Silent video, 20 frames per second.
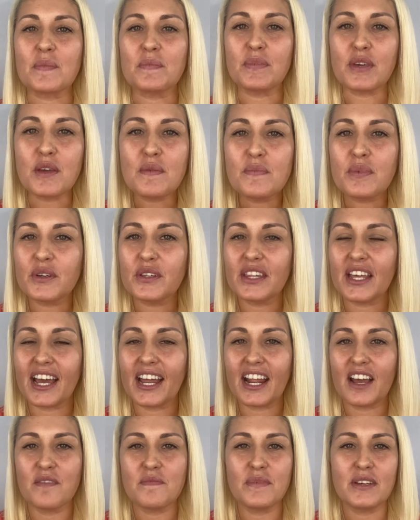people that
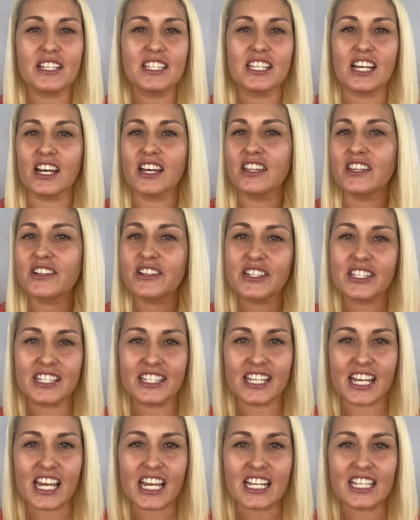have been to other
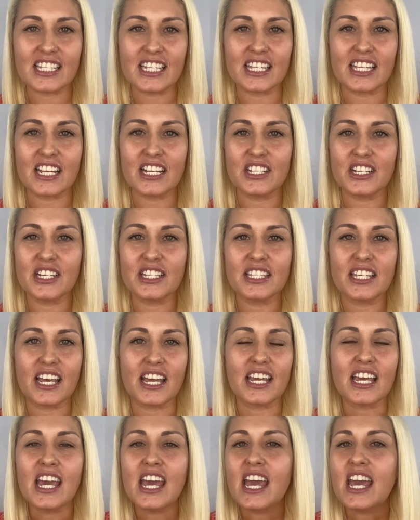states and they just like,